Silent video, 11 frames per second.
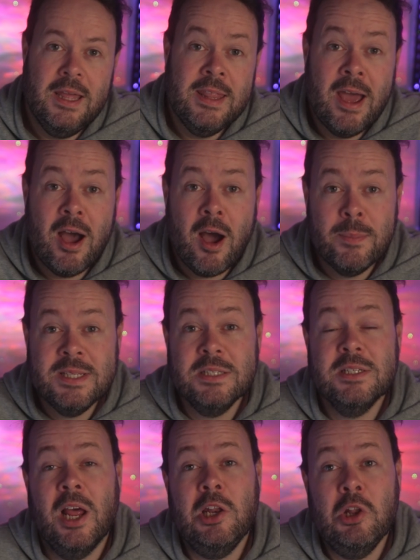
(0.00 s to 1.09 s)
There are
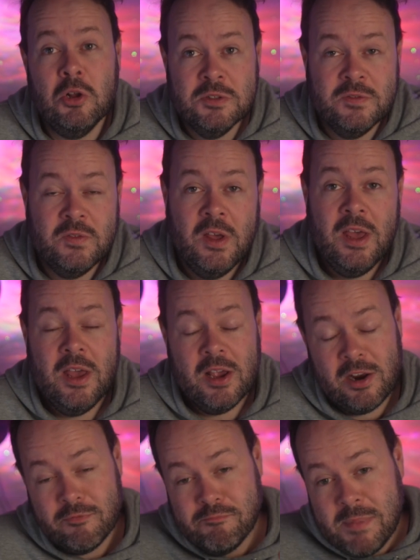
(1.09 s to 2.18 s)
potentially a lot of
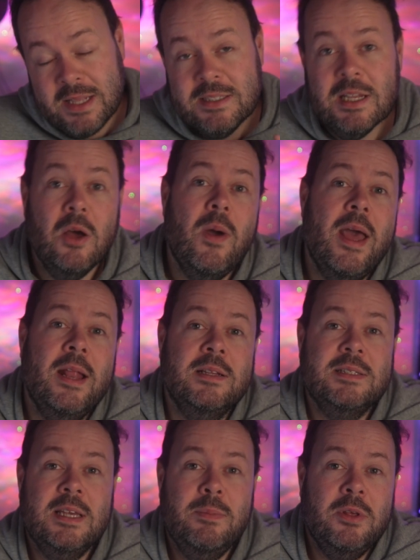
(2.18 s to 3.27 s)
kind of mid to lower end
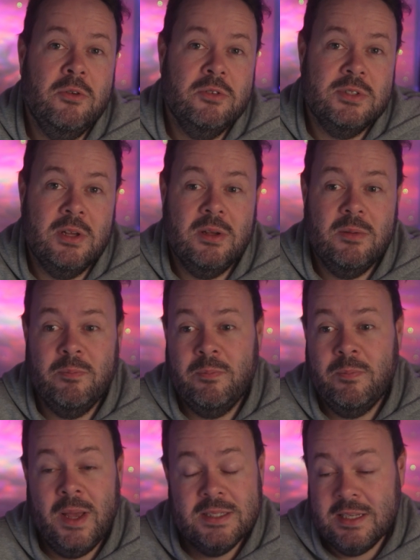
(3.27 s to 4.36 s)
CPUs that
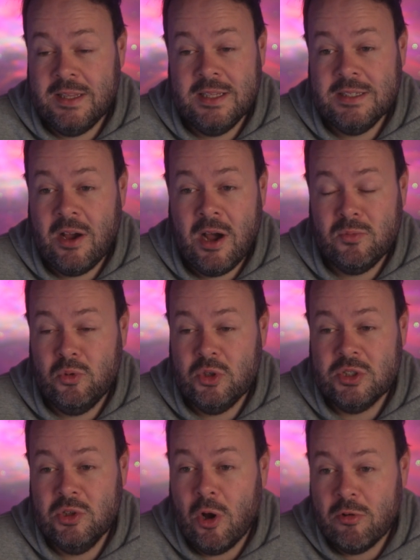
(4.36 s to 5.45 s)
basically this card will
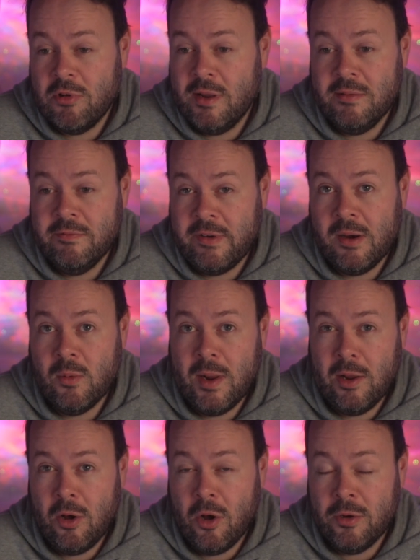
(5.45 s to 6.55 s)
just not run very
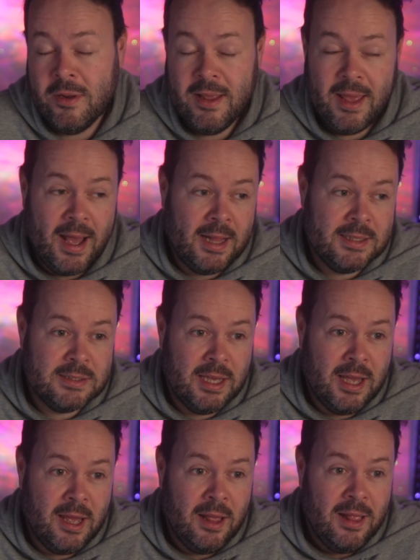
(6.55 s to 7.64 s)
well on. And
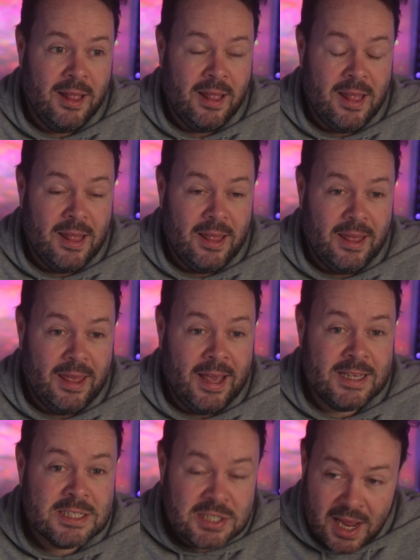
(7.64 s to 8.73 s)
uh,
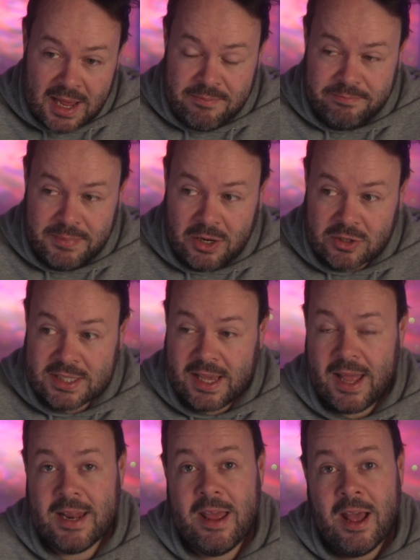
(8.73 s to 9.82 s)
it's a shame because
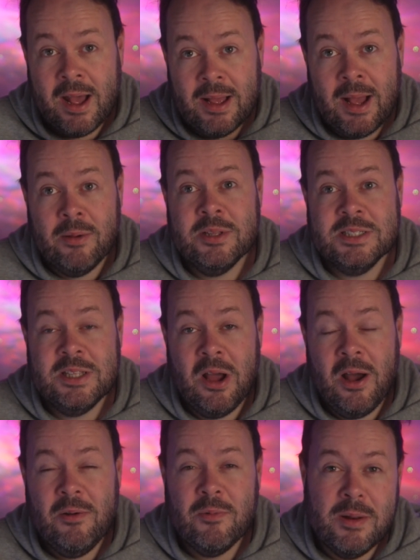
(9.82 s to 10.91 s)
again, it, at, at, the
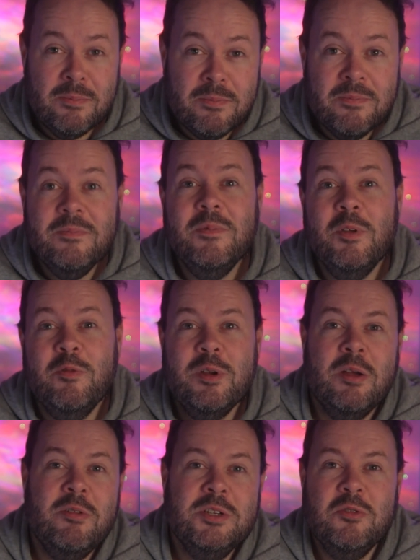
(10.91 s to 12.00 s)
start when the
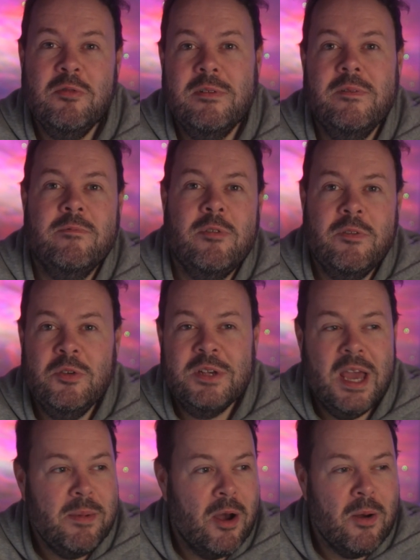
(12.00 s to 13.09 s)
original re reviews
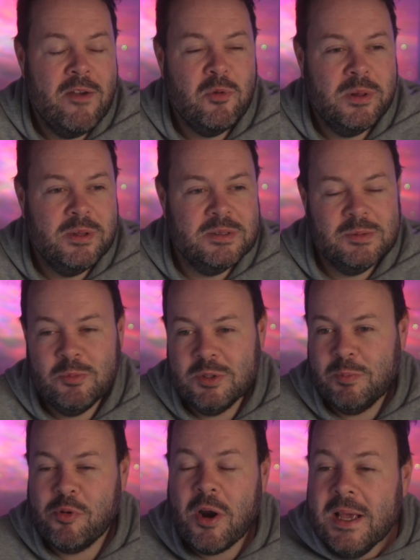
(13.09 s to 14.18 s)
came out, everybody was
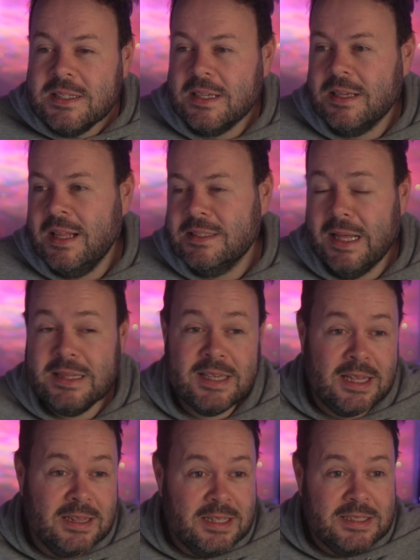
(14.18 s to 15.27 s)
praising Intel,
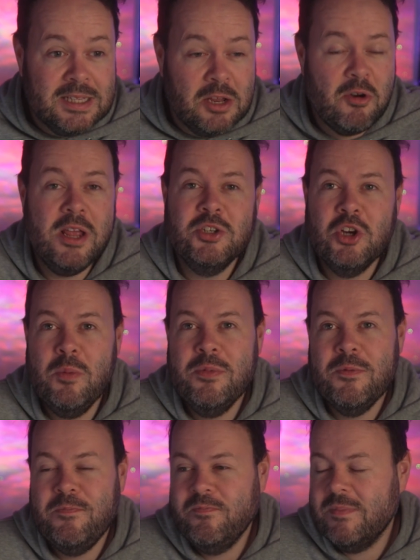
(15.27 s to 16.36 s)
saying this is a great job.
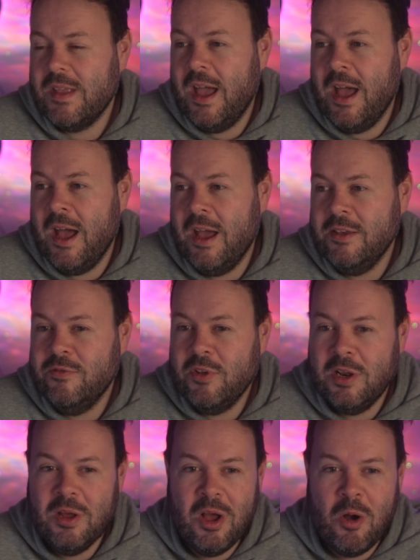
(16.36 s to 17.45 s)
Uh, you've
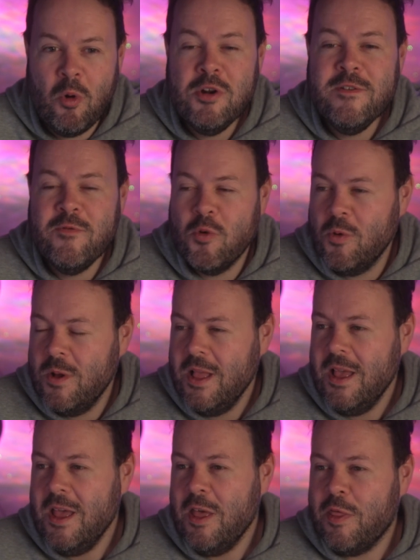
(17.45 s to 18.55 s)
done a, a wonderful
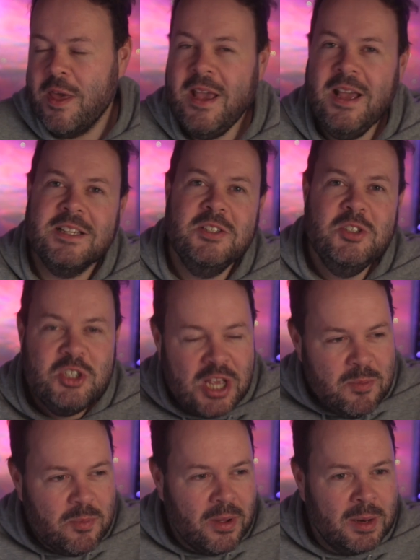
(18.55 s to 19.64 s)
thing. It's
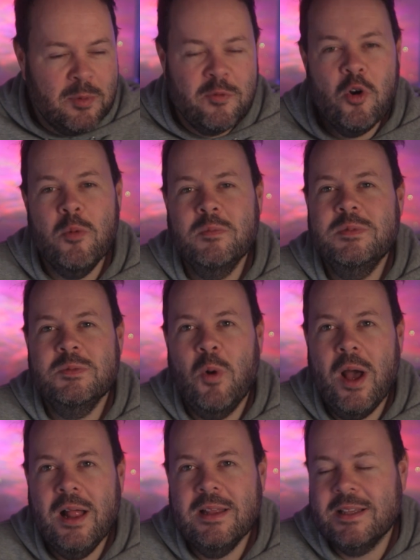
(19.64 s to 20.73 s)
cheap and it performs
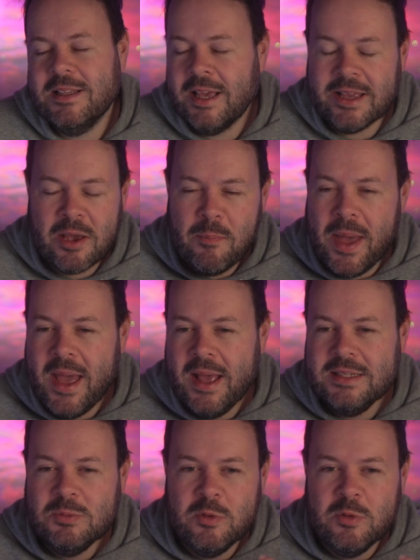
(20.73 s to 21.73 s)
well. It, it compares